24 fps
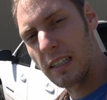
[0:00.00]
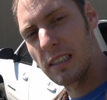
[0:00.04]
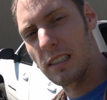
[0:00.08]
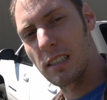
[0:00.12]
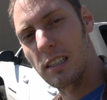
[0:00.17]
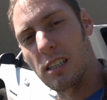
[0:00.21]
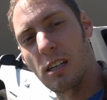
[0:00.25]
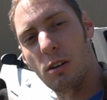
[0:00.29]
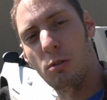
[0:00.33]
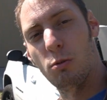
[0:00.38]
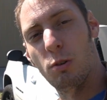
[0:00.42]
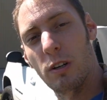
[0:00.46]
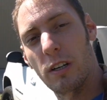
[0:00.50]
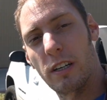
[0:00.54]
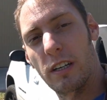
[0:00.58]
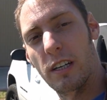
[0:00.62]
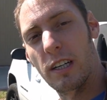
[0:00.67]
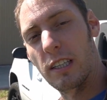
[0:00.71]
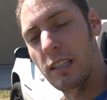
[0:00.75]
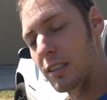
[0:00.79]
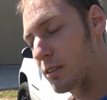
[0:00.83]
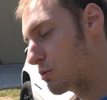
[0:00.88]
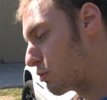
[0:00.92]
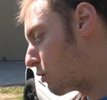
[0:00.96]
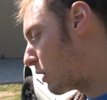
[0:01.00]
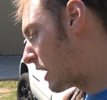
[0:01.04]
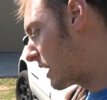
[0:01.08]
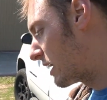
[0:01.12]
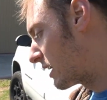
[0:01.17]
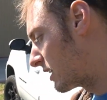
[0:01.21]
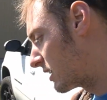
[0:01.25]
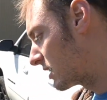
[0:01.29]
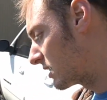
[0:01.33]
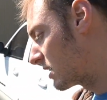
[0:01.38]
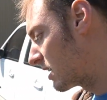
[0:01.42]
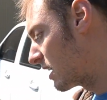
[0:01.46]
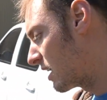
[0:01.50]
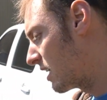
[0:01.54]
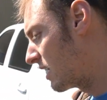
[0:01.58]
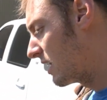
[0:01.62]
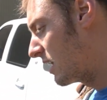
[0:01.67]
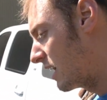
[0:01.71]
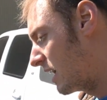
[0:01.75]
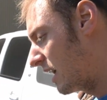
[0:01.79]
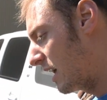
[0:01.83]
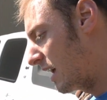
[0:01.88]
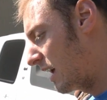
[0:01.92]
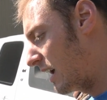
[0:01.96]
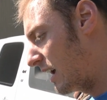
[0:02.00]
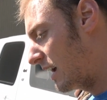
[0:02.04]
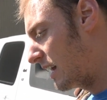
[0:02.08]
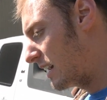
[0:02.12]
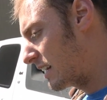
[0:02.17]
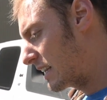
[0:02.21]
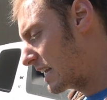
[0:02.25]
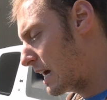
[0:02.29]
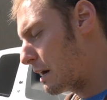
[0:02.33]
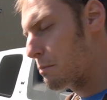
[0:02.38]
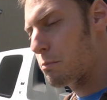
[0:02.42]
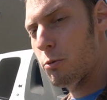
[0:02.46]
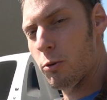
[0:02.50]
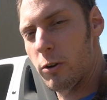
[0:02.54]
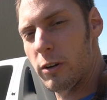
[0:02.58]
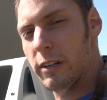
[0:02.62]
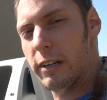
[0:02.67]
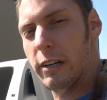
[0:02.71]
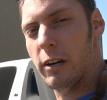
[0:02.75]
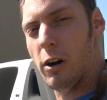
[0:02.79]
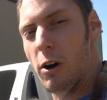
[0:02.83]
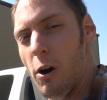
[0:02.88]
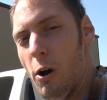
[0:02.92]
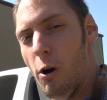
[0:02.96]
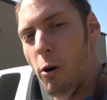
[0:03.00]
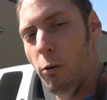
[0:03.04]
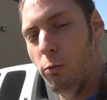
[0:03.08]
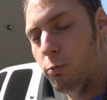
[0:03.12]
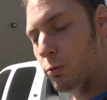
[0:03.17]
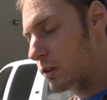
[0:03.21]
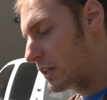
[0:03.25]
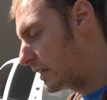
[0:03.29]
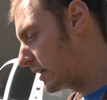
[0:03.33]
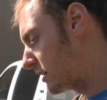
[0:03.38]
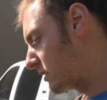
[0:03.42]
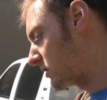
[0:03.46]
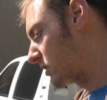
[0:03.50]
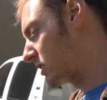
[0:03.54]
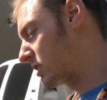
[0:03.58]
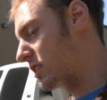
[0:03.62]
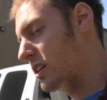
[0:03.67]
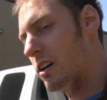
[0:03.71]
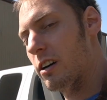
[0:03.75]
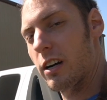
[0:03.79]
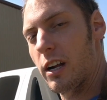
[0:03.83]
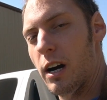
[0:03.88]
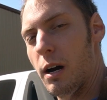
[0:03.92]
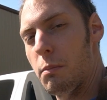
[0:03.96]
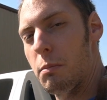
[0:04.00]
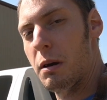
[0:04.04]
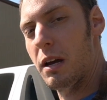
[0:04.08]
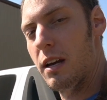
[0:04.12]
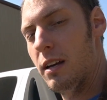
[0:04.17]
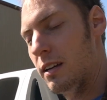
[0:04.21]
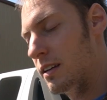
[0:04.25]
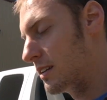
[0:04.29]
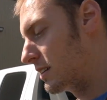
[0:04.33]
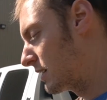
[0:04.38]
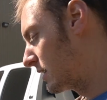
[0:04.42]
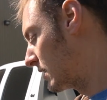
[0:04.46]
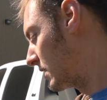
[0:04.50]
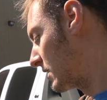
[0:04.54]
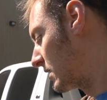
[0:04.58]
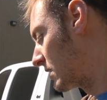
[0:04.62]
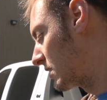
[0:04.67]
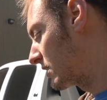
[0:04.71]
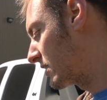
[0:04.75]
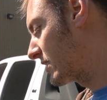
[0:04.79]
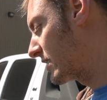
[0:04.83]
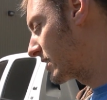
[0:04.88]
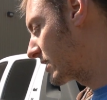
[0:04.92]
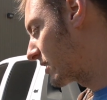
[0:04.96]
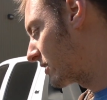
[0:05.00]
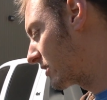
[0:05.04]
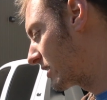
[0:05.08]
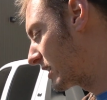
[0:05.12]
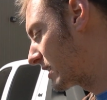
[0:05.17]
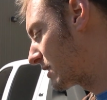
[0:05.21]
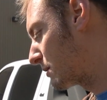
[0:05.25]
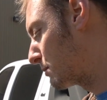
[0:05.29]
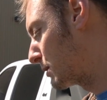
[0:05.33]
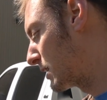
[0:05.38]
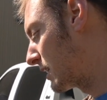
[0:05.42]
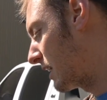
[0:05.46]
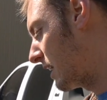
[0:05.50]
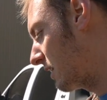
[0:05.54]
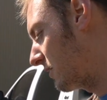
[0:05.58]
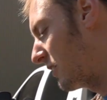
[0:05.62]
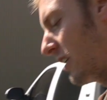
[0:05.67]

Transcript: to start working on these wires. And at that point, hopefully it'll start up. So let's go get some stuff.